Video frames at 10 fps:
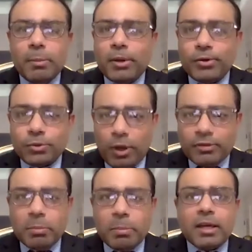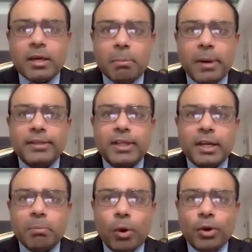because one of the big complaints
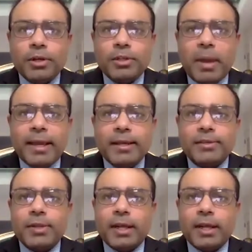that employers make is